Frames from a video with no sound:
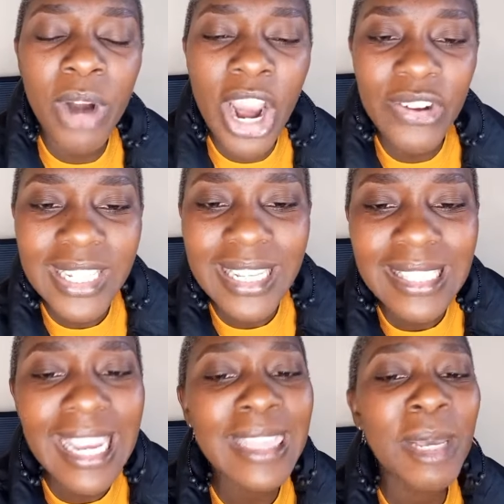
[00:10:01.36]

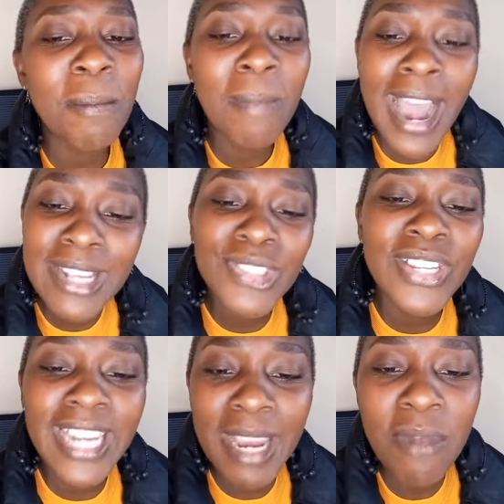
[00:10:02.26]
priorities in the
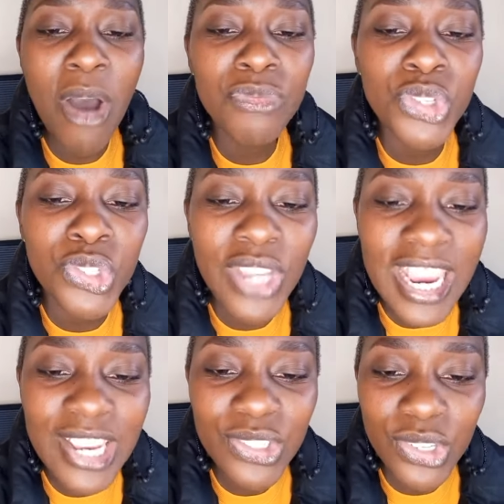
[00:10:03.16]
mighty name of
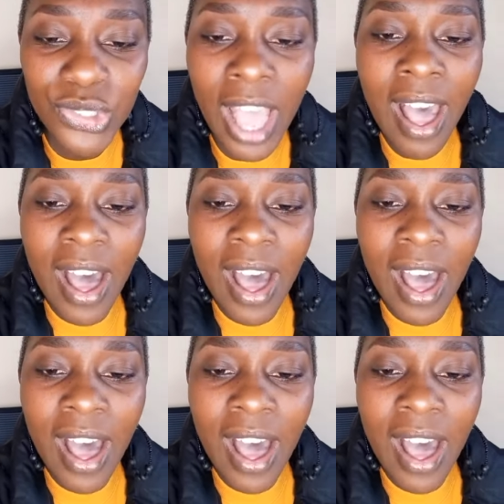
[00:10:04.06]
Jesus.